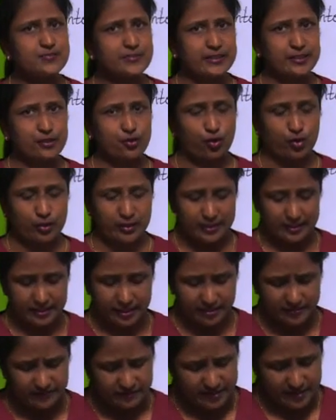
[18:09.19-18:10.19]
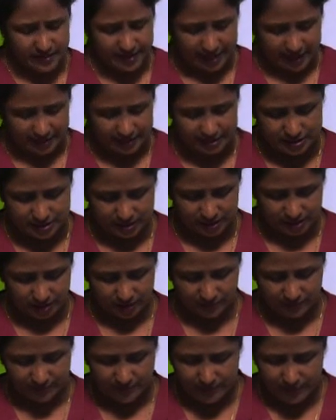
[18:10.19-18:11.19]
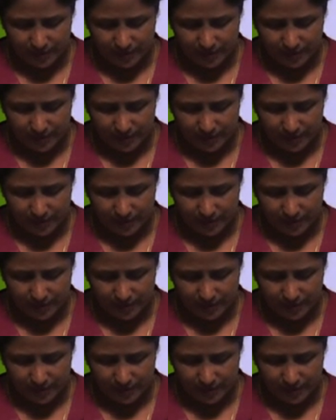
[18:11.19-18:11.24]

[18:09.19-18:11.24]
interrogative adjective.